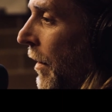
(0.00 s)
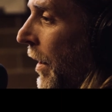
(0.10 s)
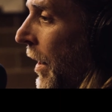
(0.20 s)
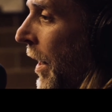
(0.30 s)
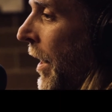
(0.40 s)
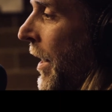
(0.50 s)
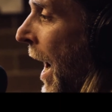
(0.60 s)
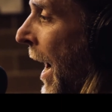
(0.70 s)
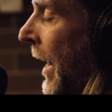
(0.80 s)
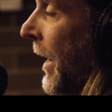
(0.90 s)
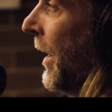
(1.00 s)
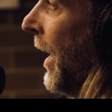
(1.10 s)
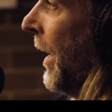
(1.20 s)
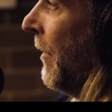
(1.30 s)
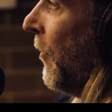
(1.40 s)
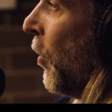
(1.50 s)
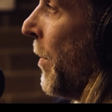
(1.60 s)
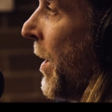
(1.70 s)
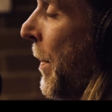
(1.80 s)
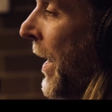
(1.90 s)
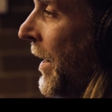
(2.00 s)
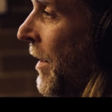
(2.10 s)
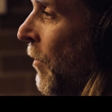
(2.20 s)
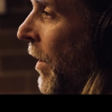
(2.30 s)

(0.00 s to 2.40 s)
in their day and form an opinion,